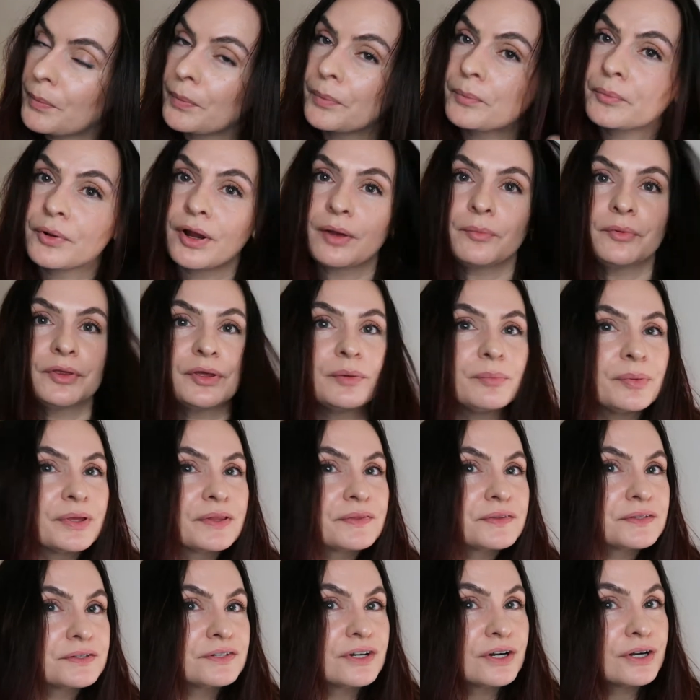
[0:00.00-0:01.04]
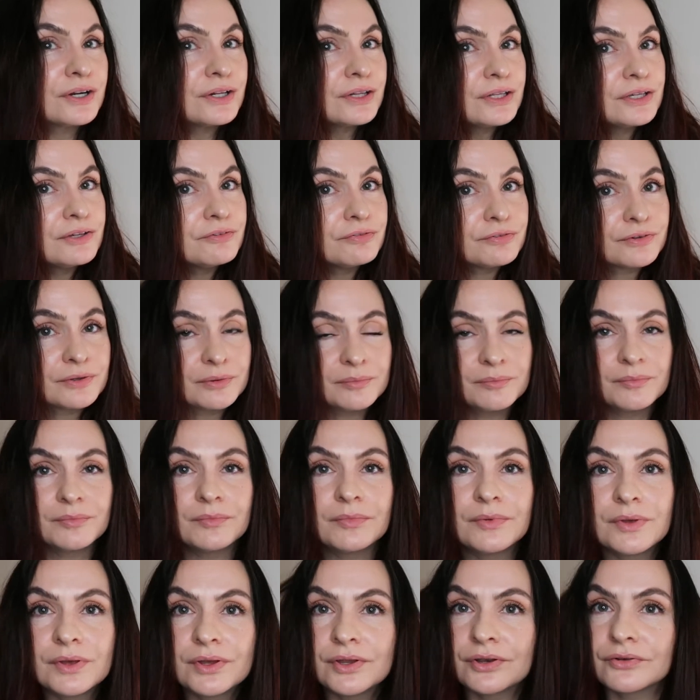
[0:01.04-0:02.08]
Probably a bit snarly from
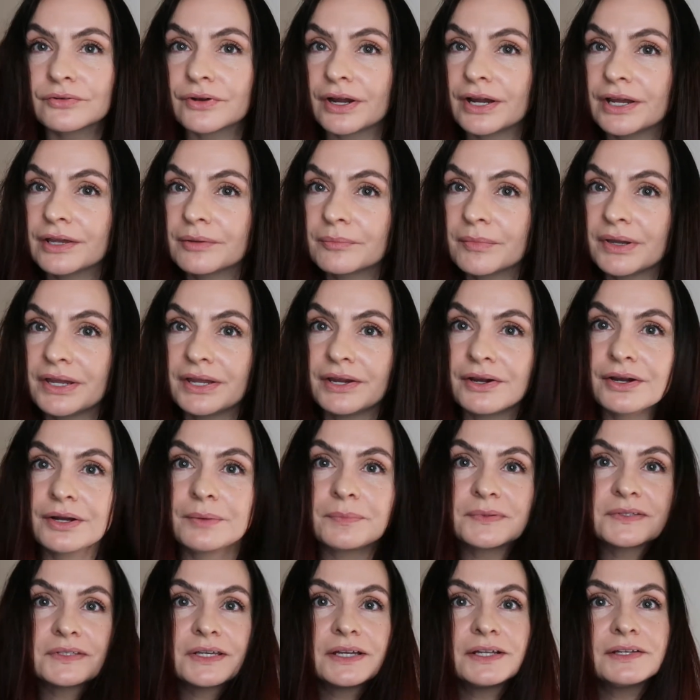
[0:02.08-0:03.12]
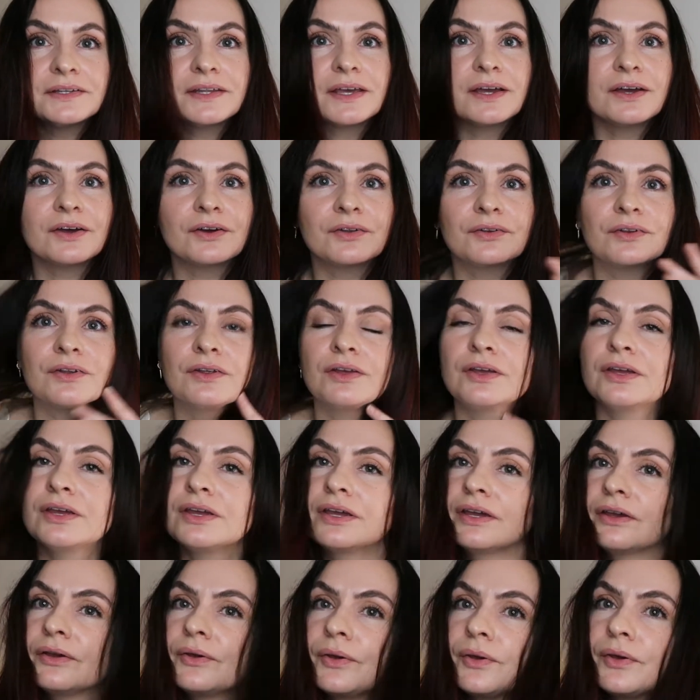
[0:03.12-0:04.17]
drying my hair upside down.
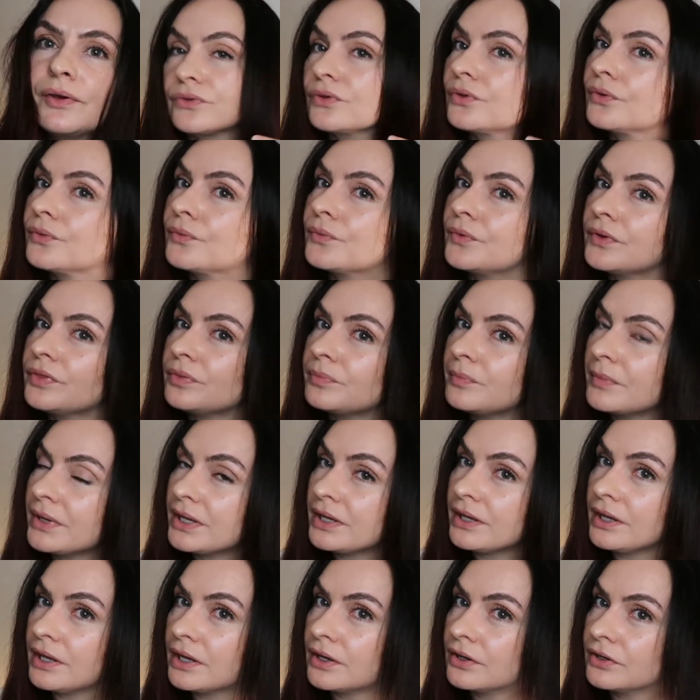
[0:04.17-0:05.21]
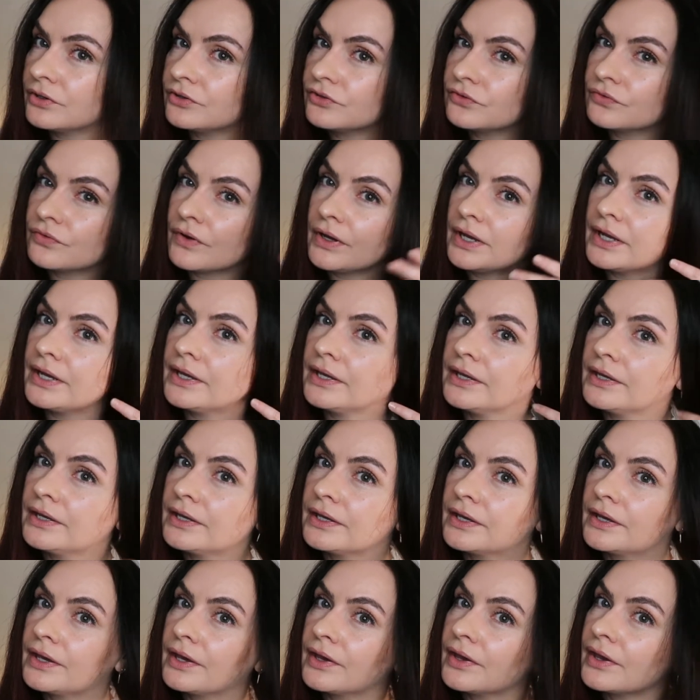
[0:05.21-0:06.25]
So with my hair dry
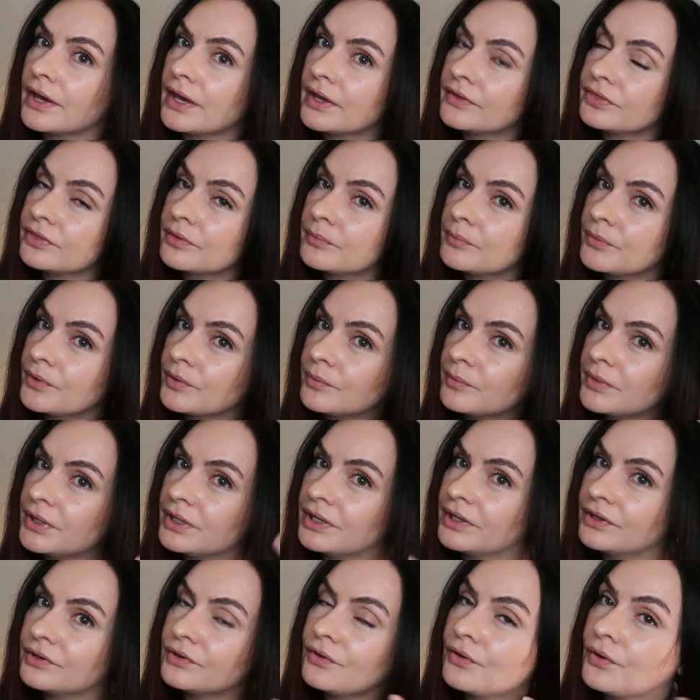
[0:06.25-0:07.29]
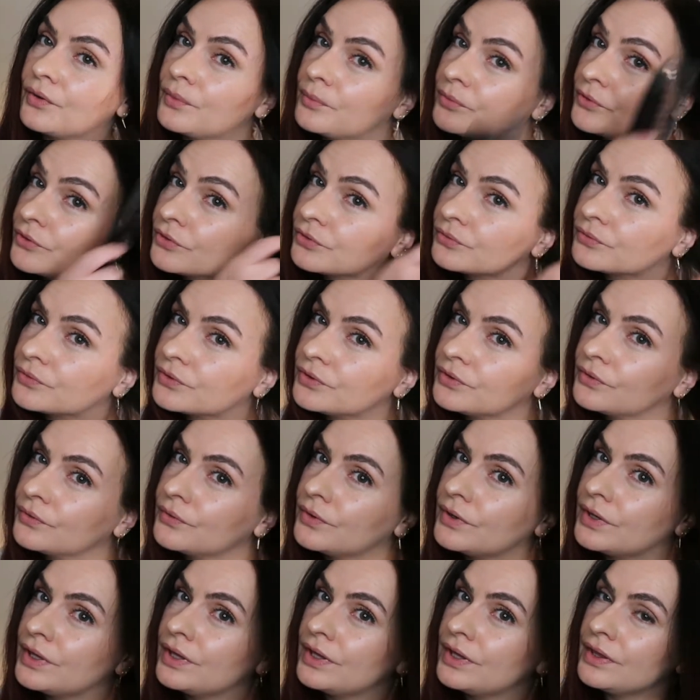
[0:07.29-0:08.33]
at the moment and combed through,
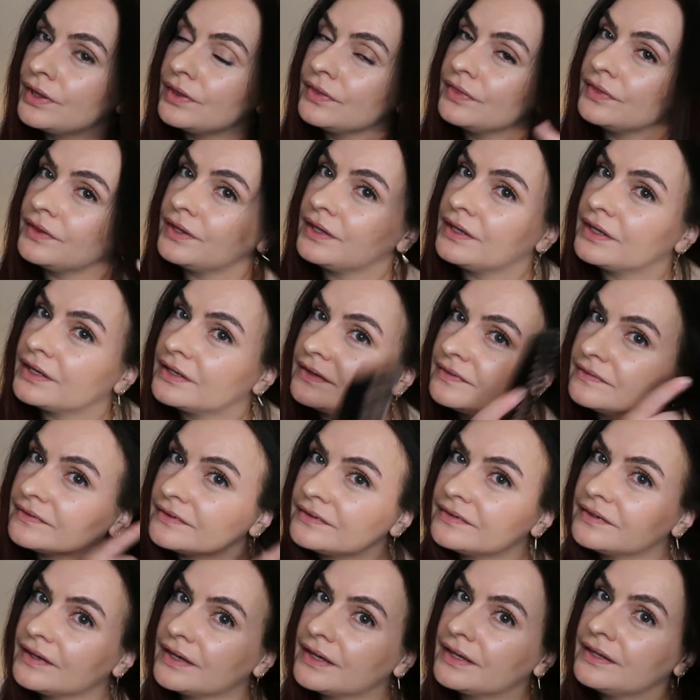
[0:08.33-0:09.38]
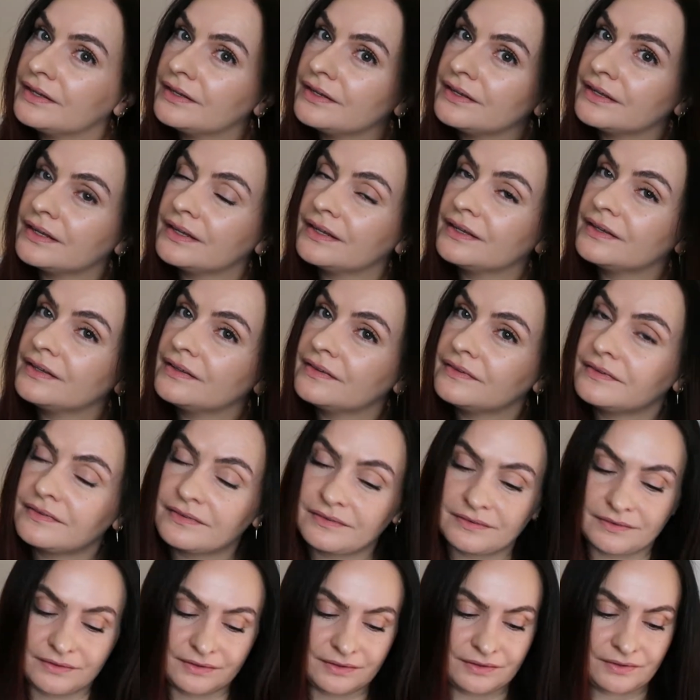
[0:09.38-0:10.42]
the It's a 10 is
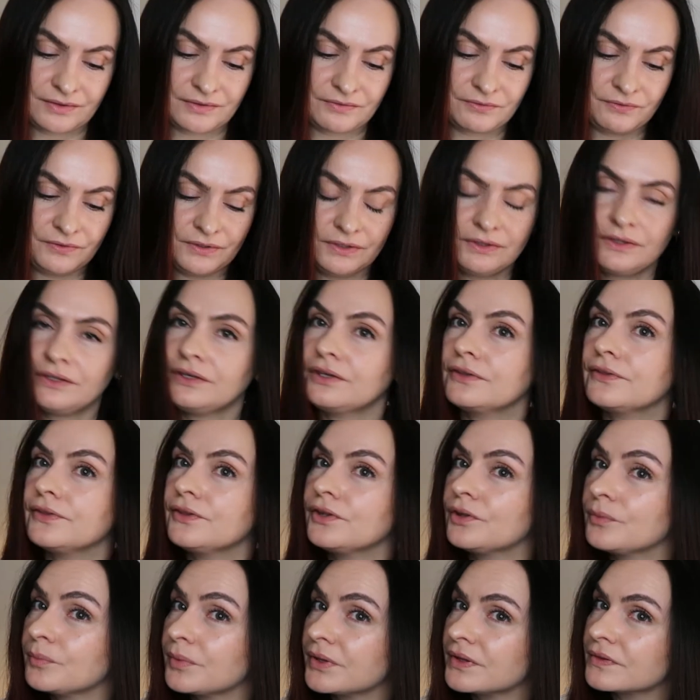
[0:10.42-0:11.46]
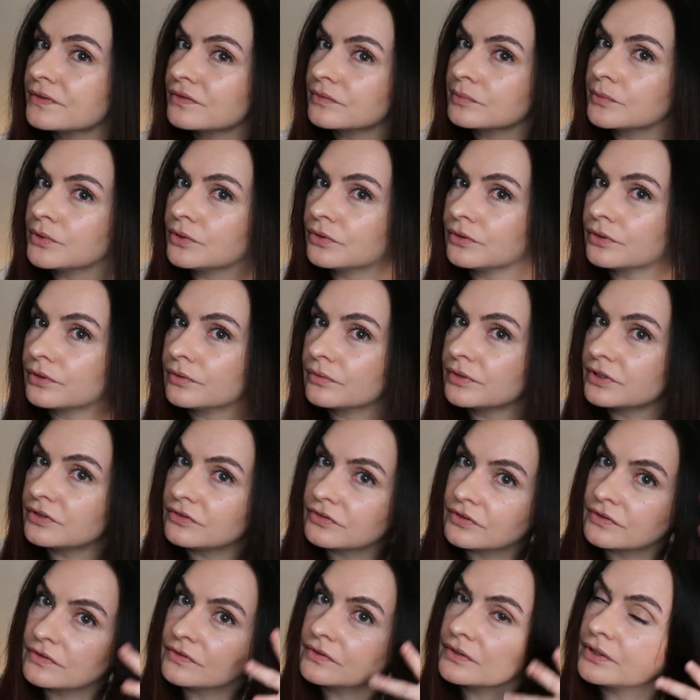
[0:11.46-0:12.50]
feeling a little bit smoother,
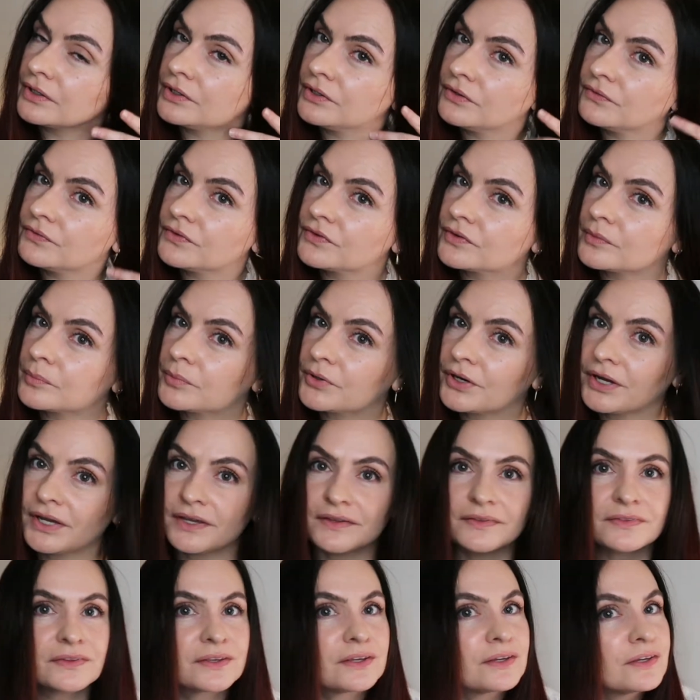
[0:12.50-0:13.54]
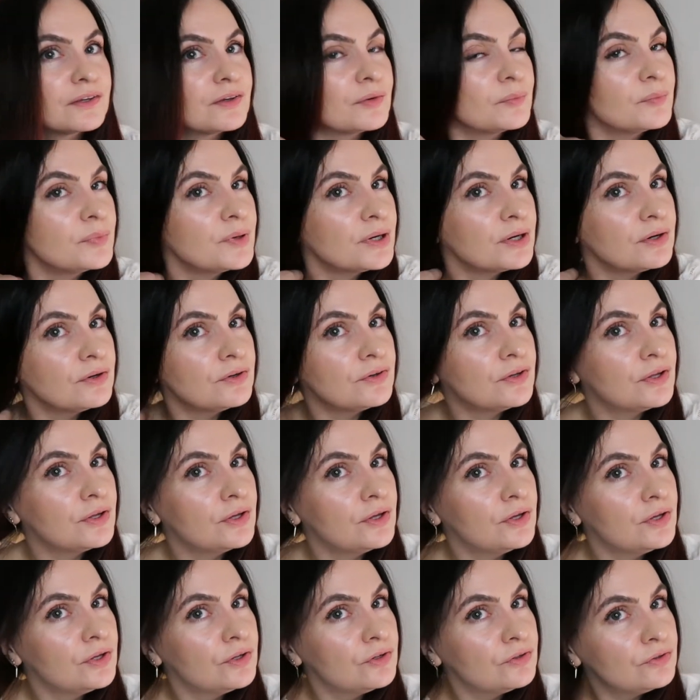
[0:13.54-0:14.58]
which is kind of surprising compared
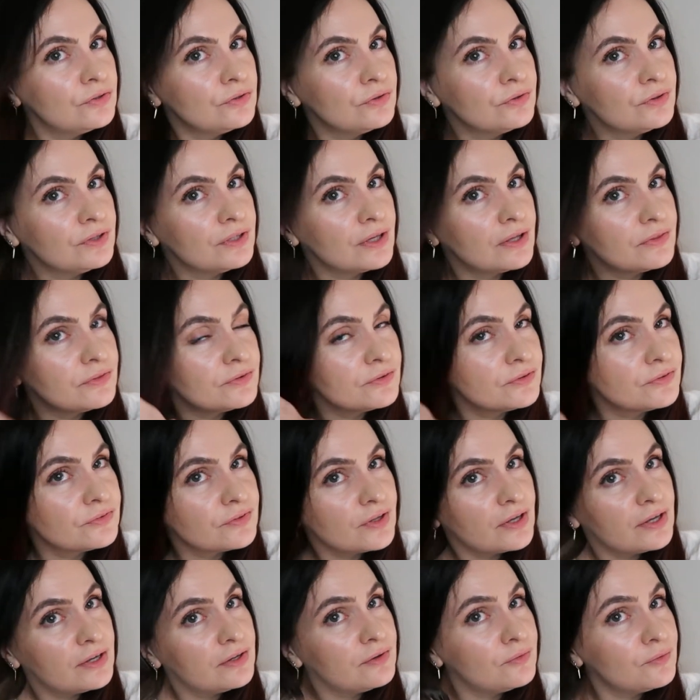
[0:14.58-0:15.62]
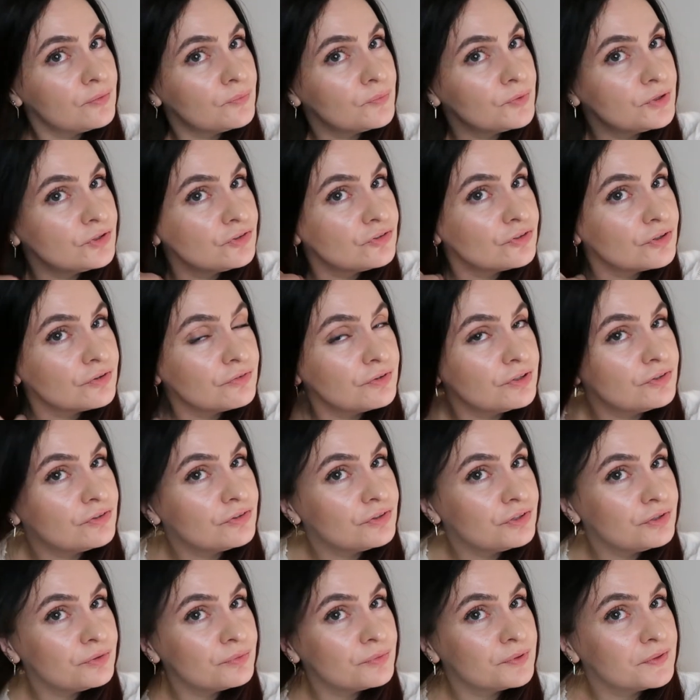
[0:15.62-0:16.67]
to the other side, which
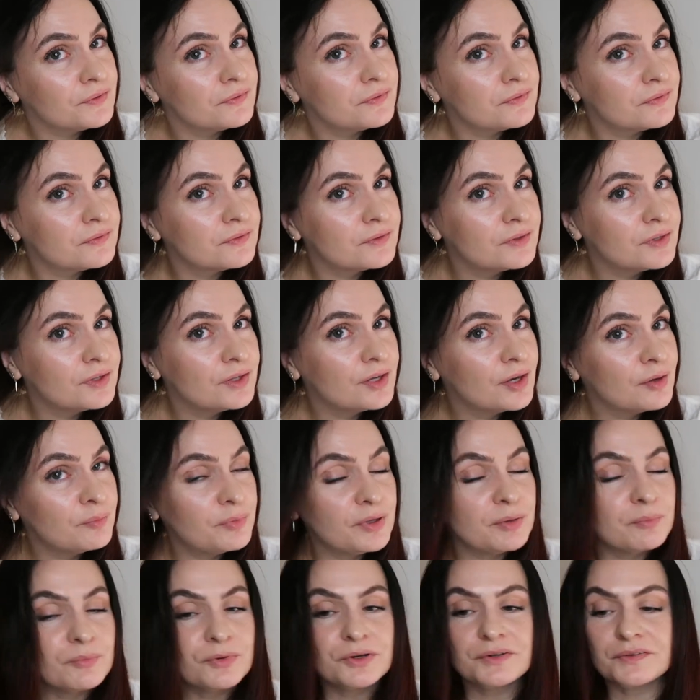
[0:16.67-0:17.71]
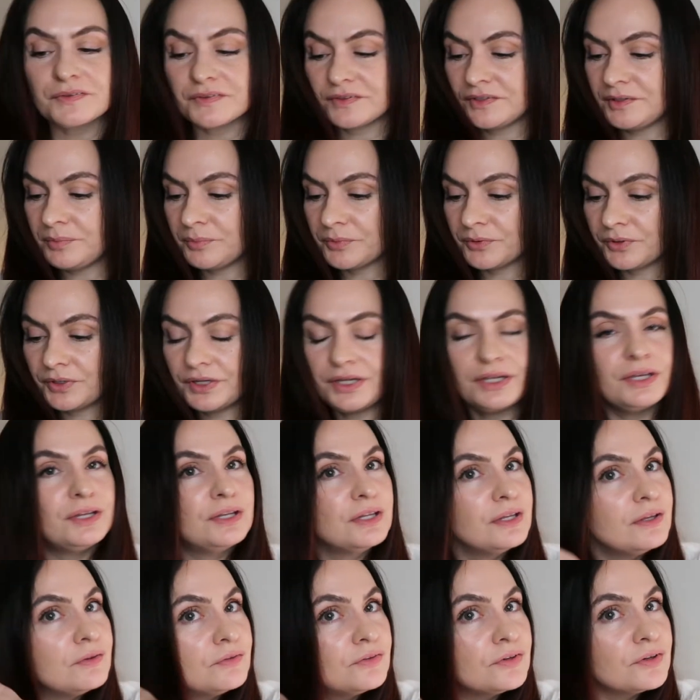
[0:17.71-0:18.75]
originally was a bit more slippery and
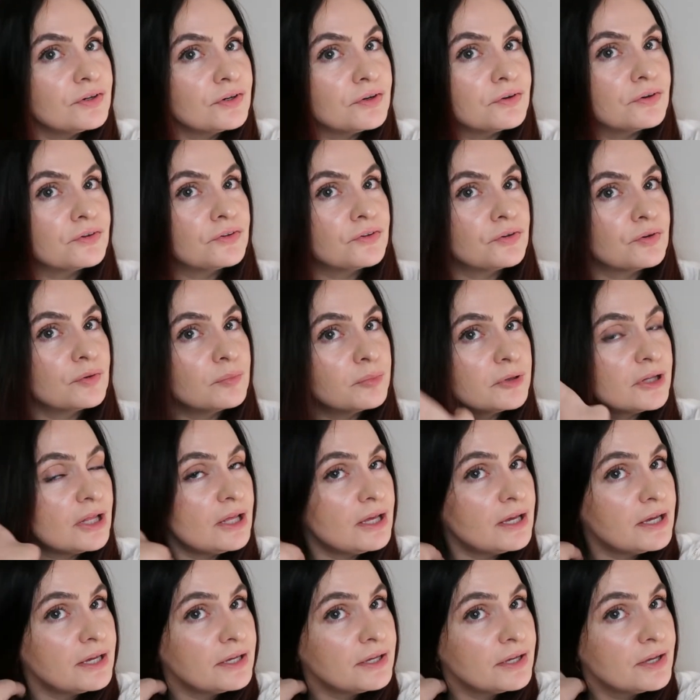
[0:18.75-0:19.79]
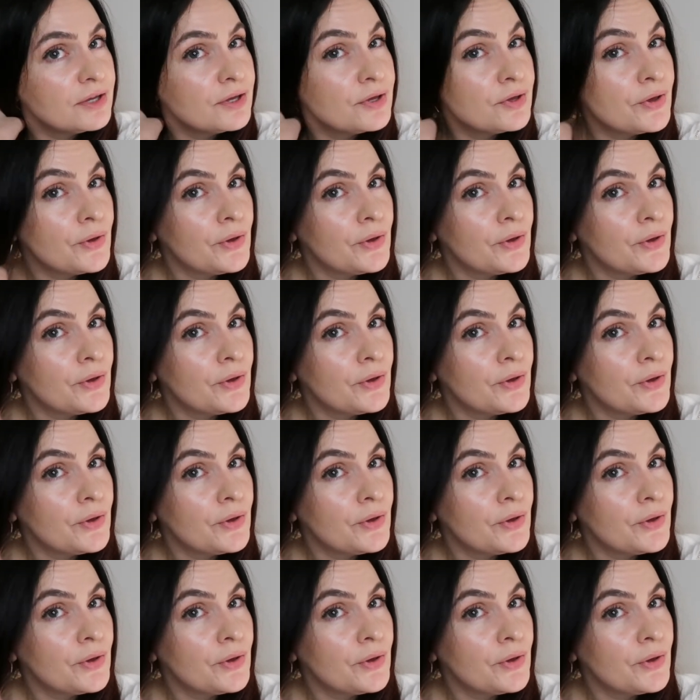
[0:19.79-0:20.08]
easier to apply.